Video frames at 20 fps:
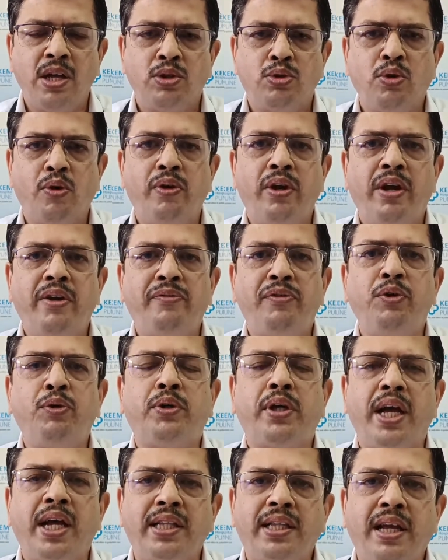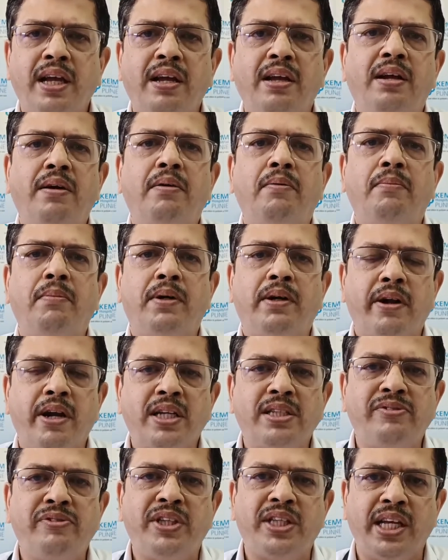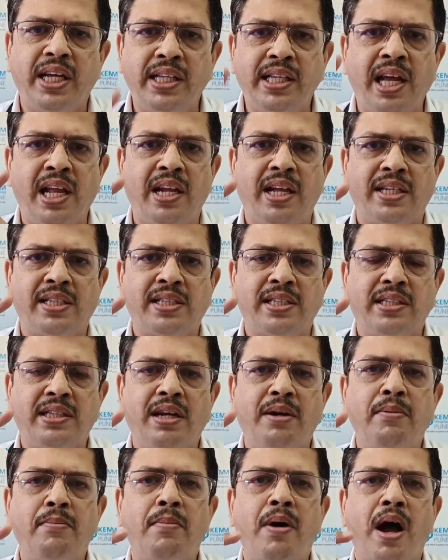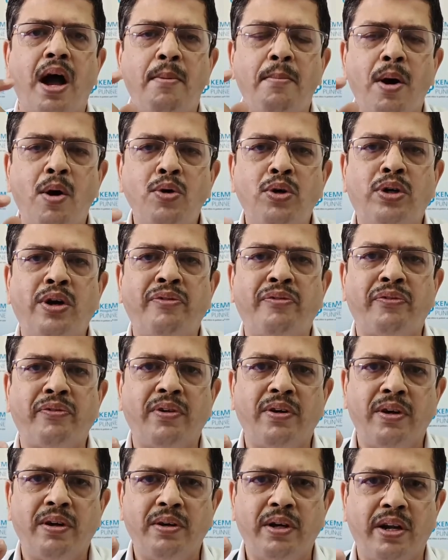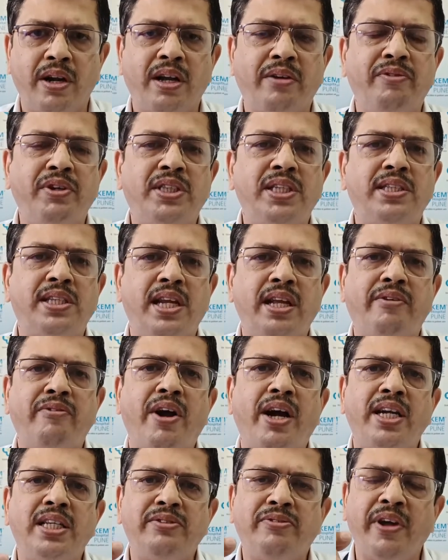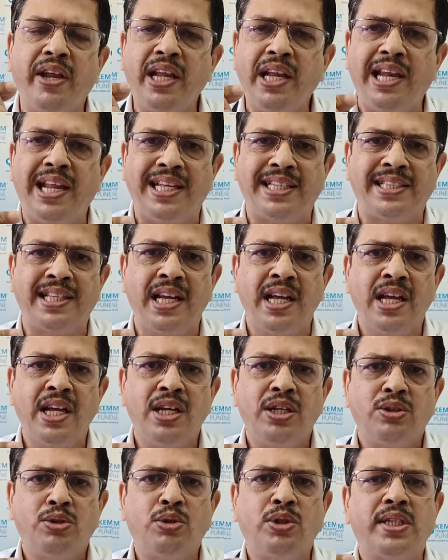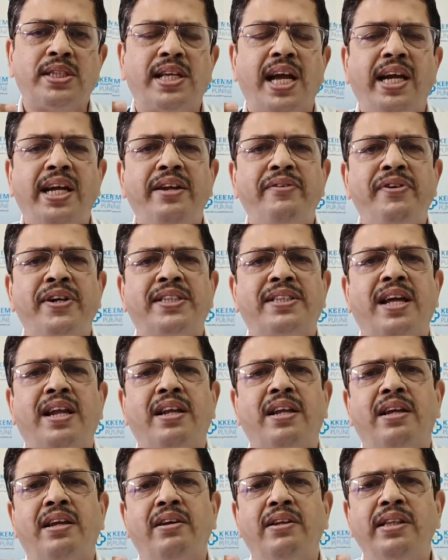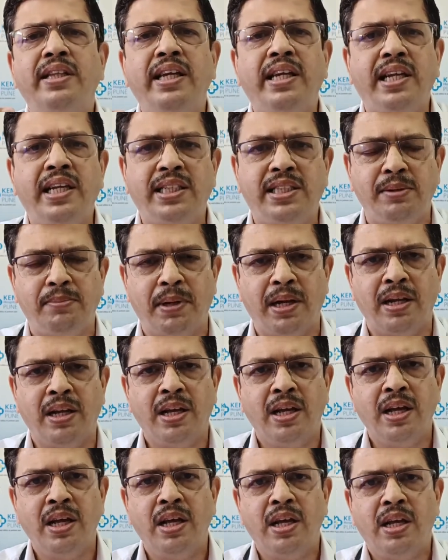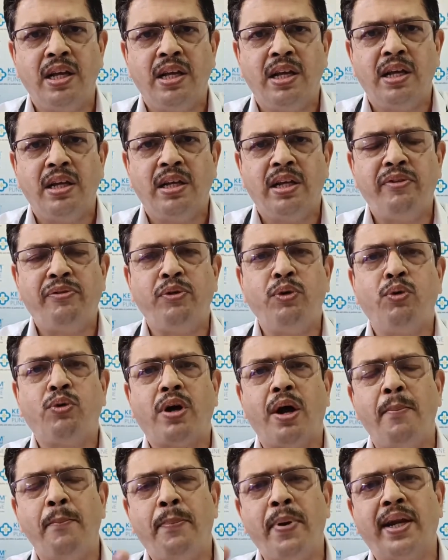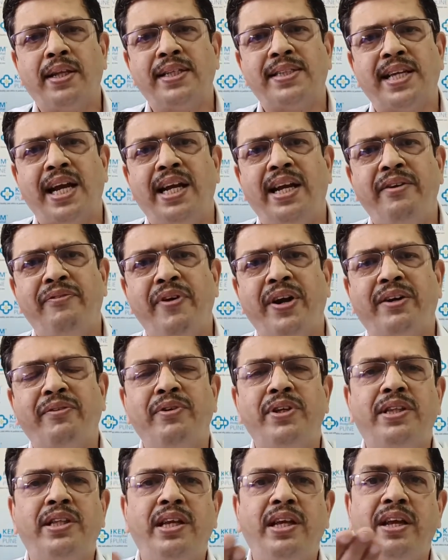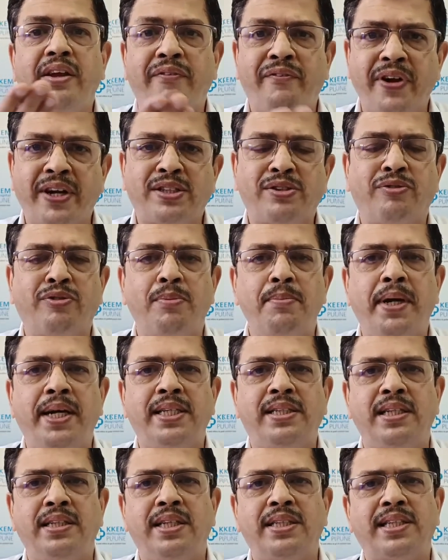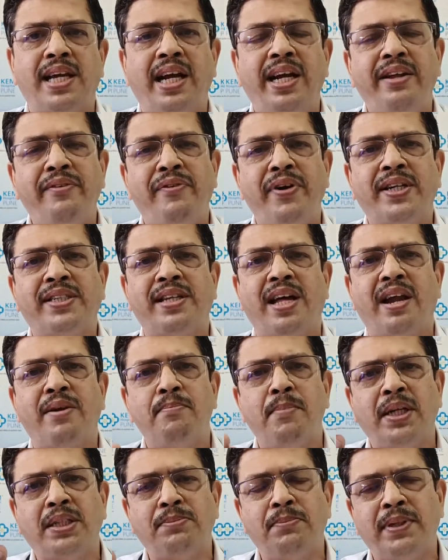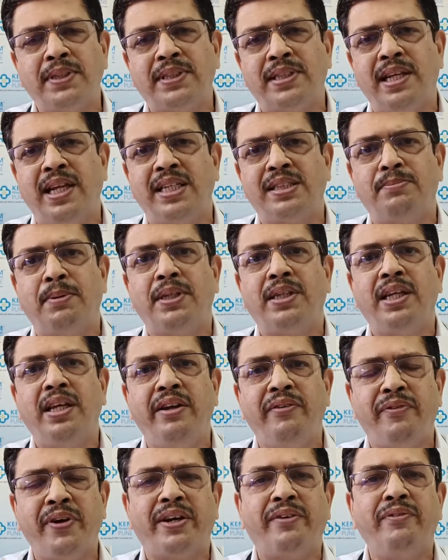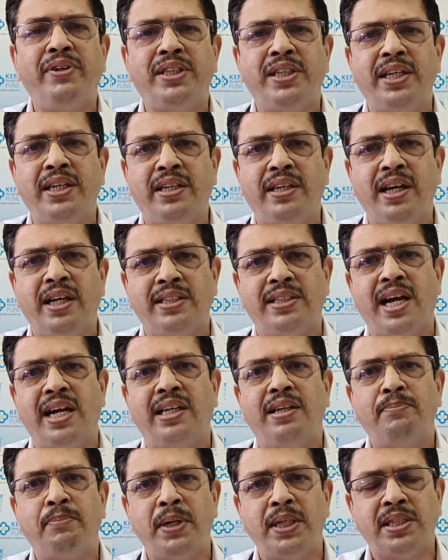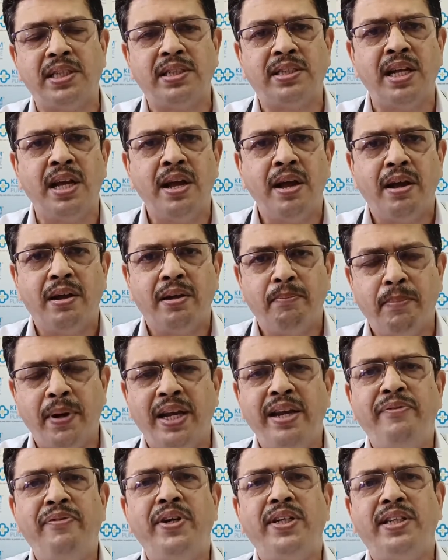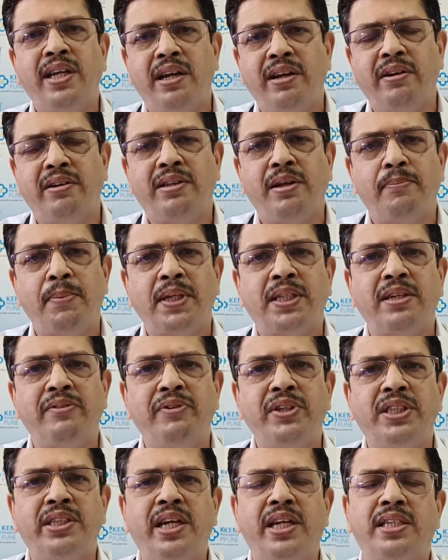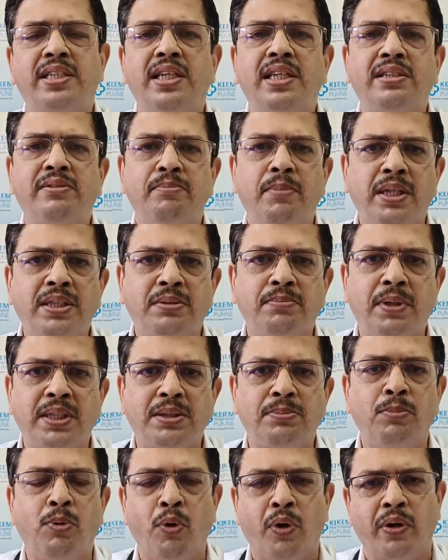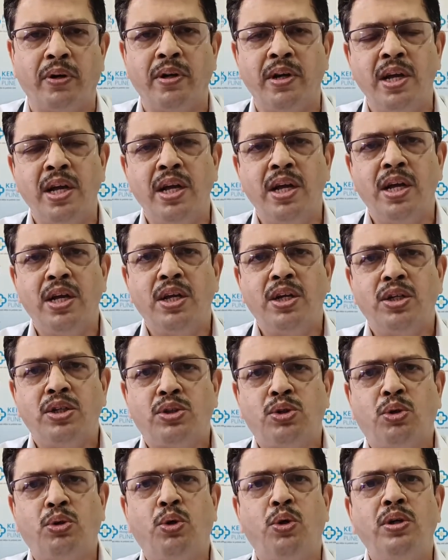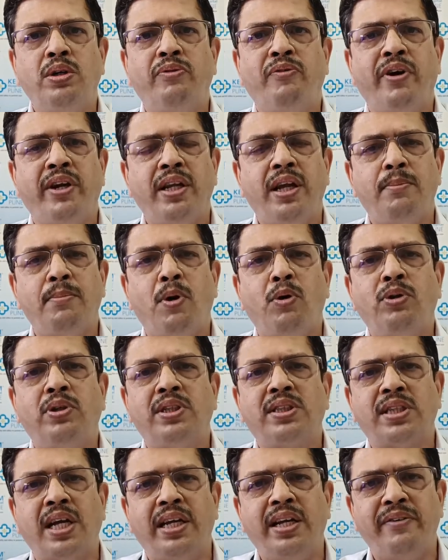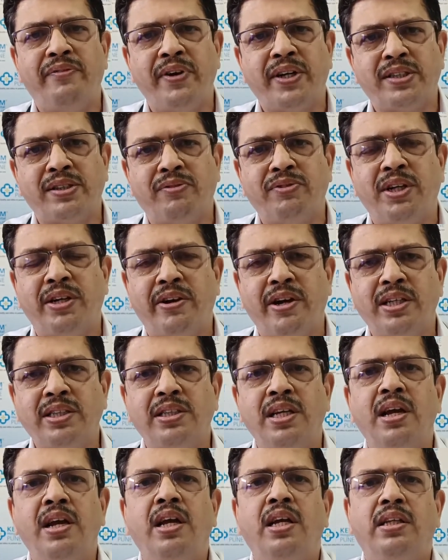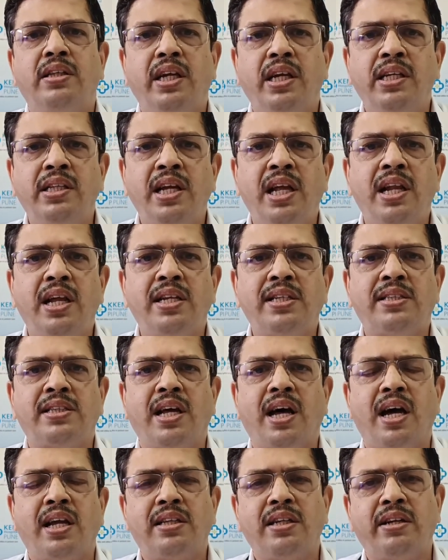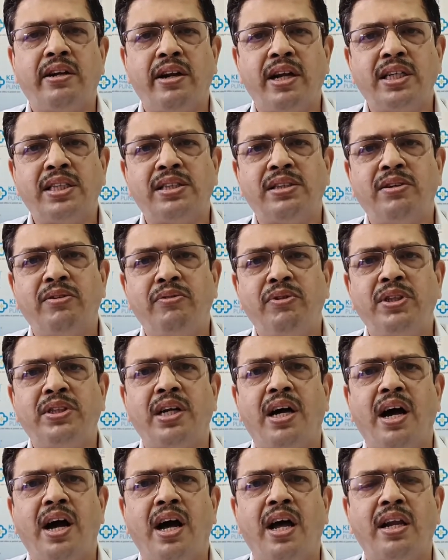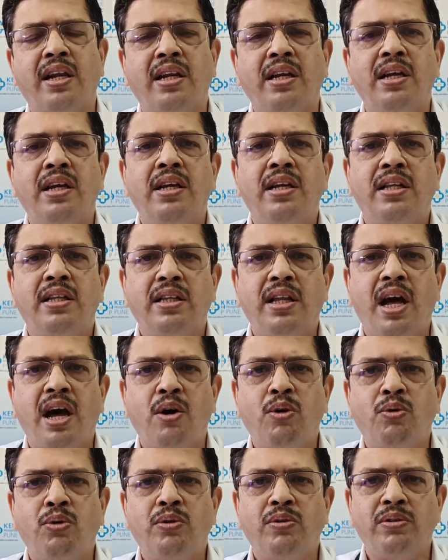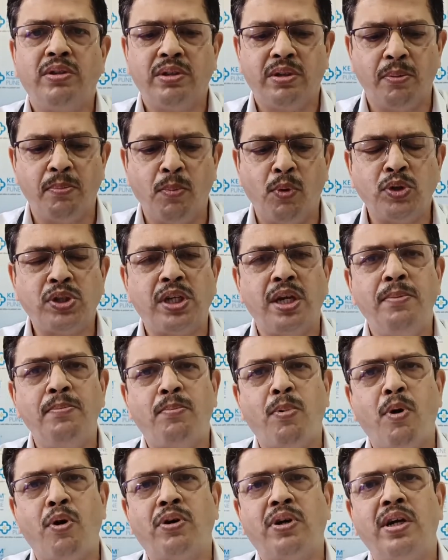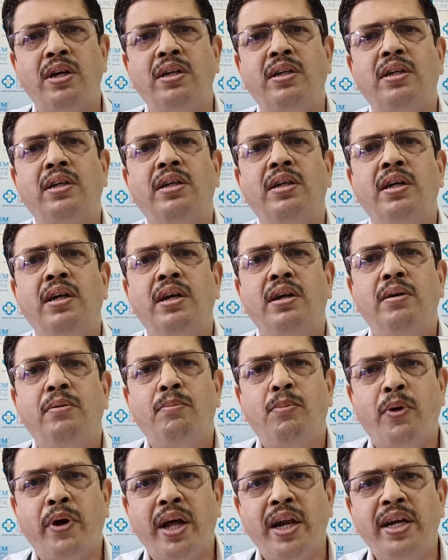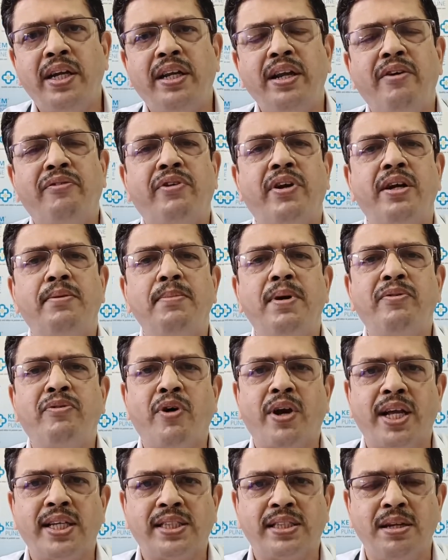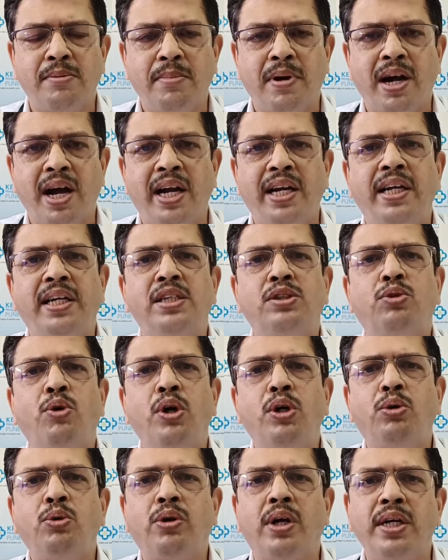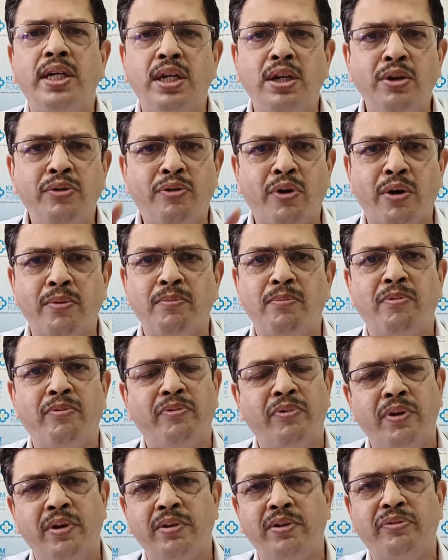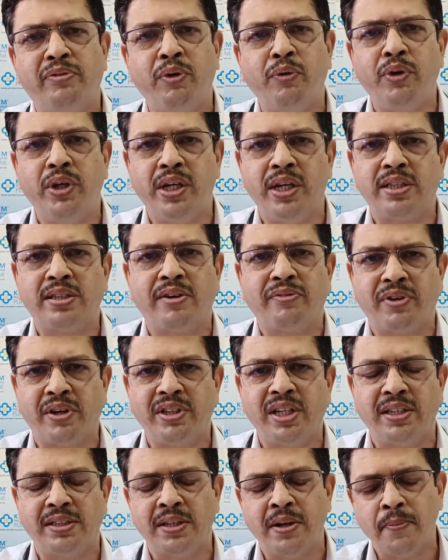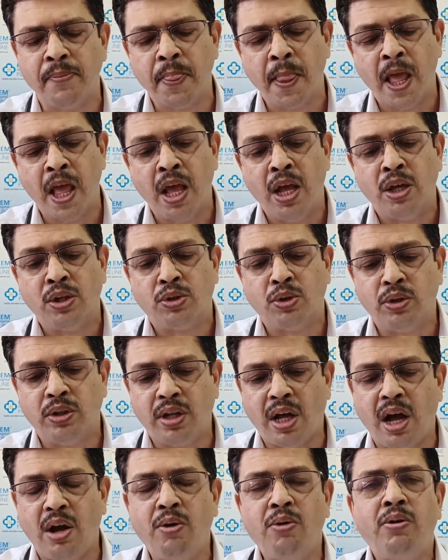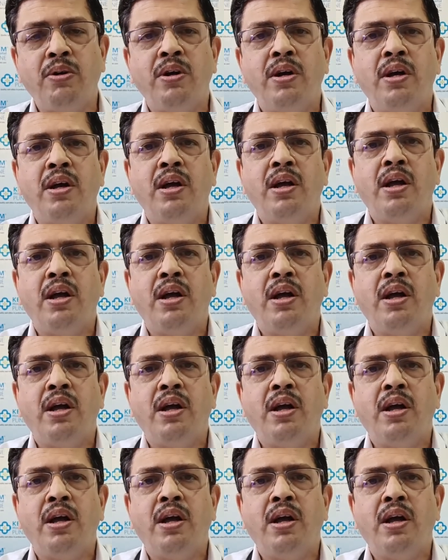So if you take the drugs with inhalers, the amount of drug which is required is very less, so the side effects are negligible. If you compare the side effect with the effects of the medicine, the side effects are much less, but the effect which it does and the patient's benefit the patient which gets is much more. So don't worry about the side effects of the drugs. The inhalers are the drugs which are now the most important modality of treatment for asthma, and it is going to continue for a few years after this. So now